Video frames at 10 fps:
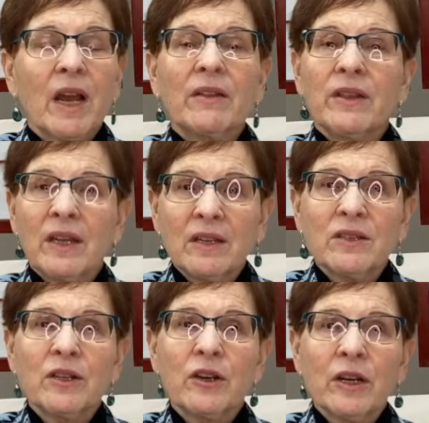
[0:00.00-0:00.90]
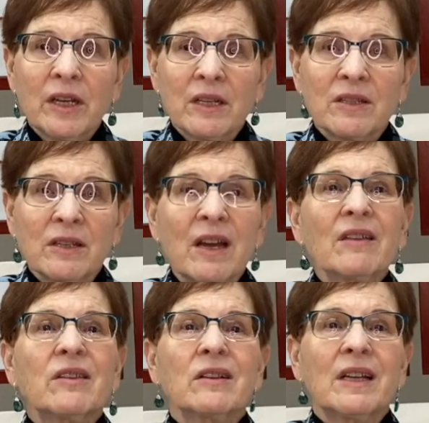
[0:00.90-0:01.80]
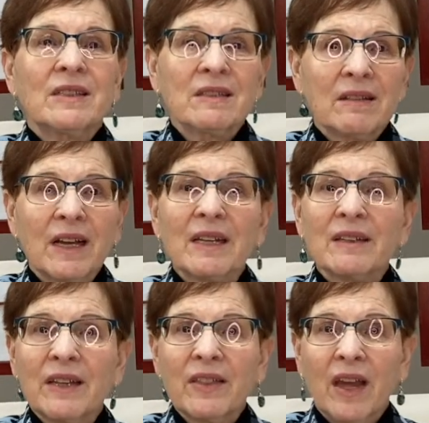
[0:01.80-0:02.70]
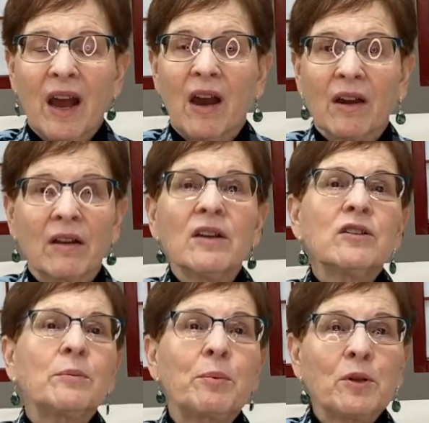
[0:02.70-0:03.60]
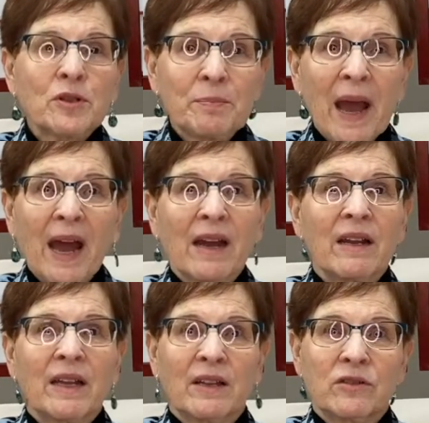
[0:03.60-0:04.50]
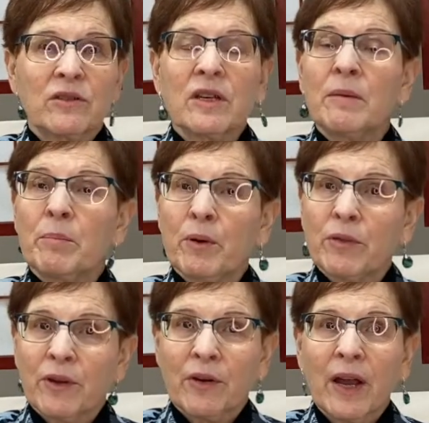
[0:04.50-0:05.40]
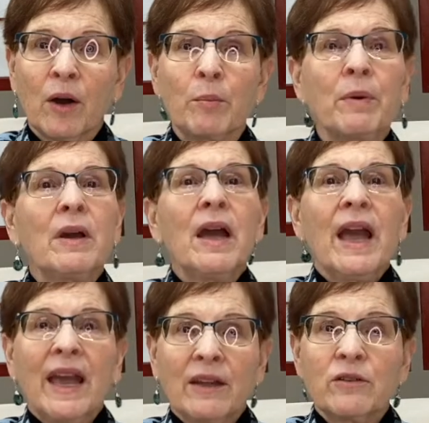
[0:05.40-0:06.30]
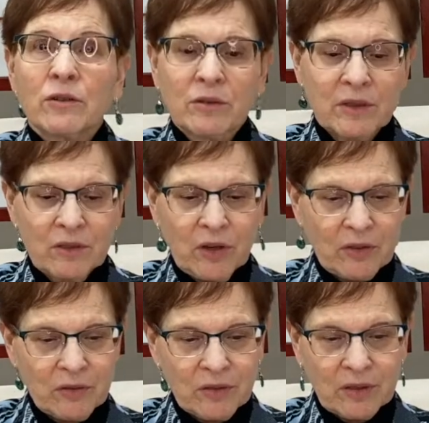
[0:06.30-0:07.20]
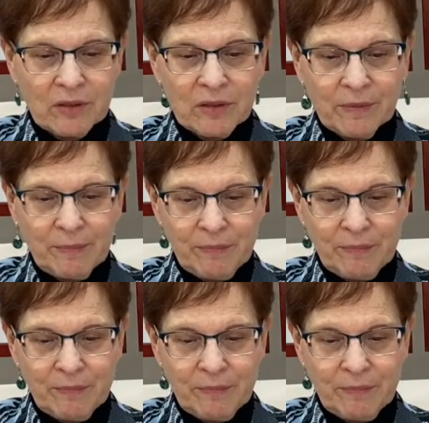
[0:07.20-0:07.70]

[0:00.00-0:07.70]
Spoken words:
The easier it is, the less likely they are to push back against both your help and your suggestions.